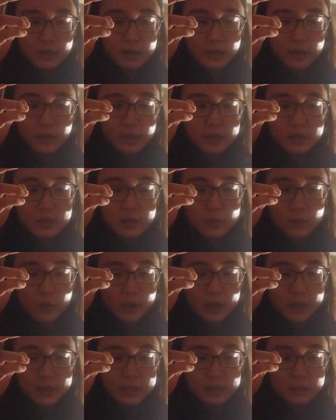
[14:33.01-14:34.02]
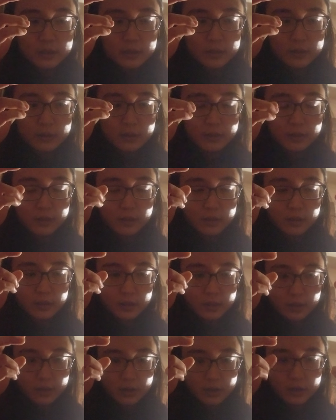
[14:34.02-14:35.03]
in the white,
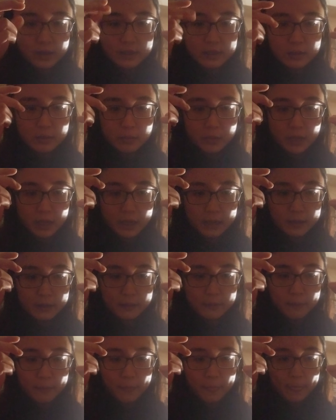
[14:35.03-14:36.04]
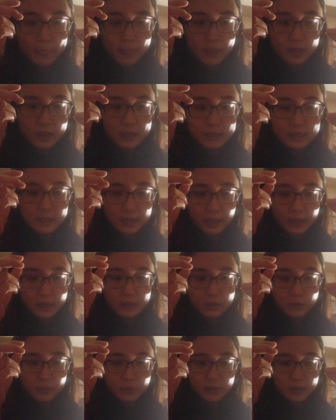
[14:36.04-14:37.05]
there is the black, contained
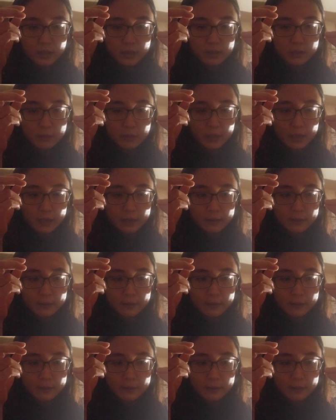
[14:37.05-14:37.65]
within the black.